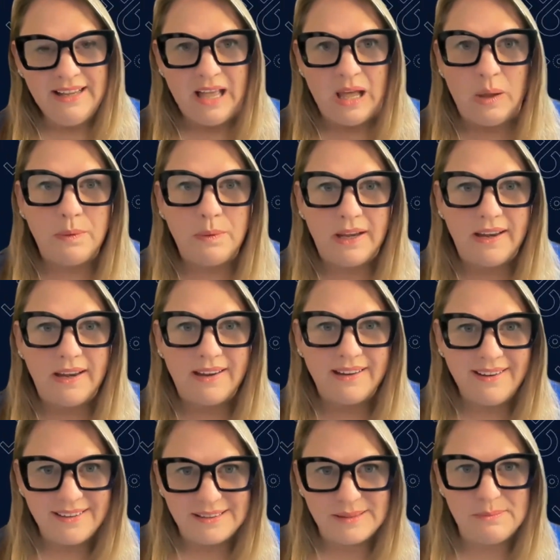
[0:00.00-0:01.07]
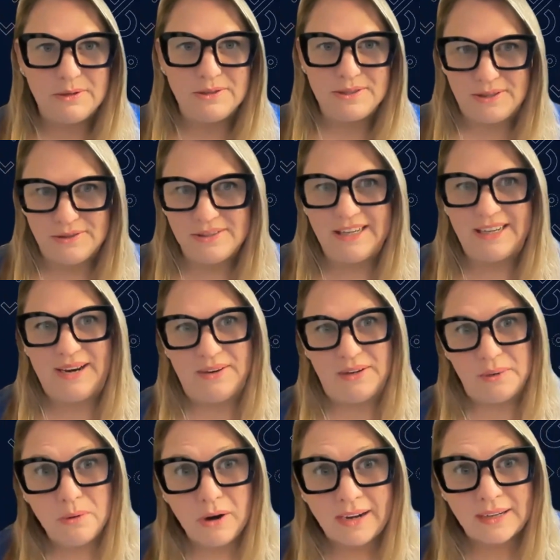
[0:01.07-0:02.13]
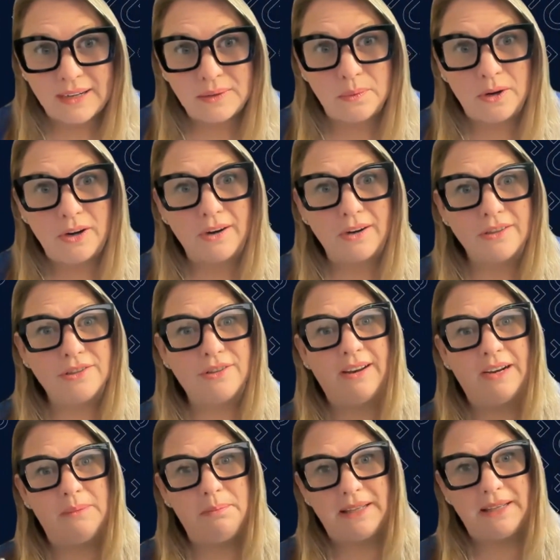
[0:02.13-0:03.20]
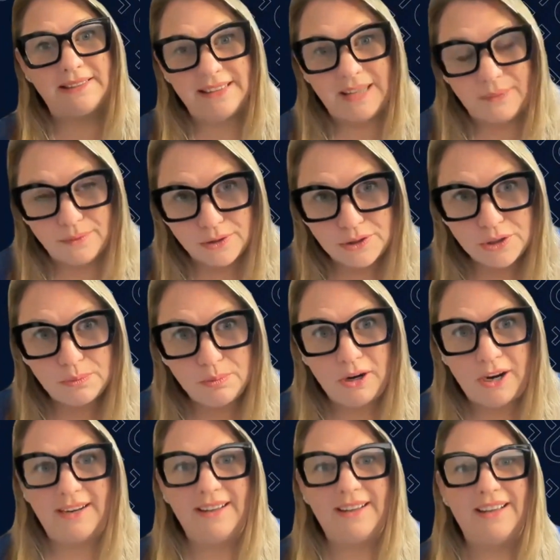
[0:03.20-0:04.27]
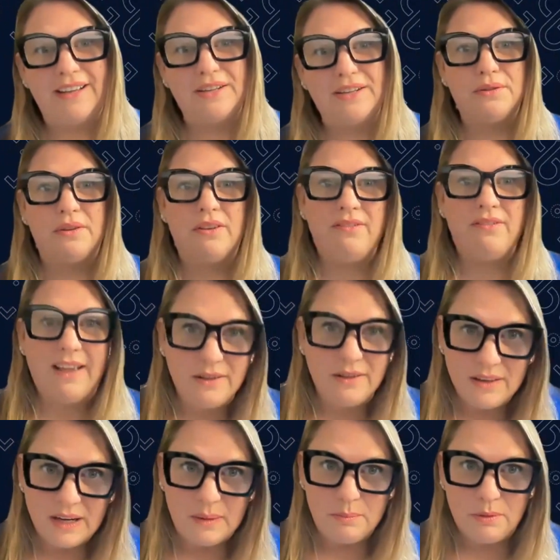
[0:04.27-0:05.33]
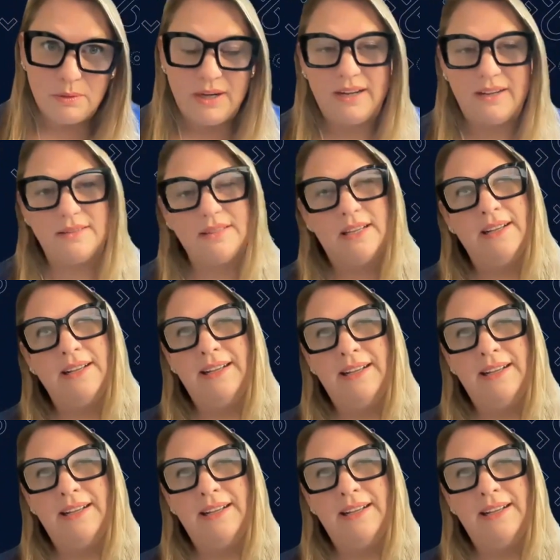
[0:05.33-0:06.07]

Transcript: helping customers understand how your product works or how to best leverage your product or the value that it brings,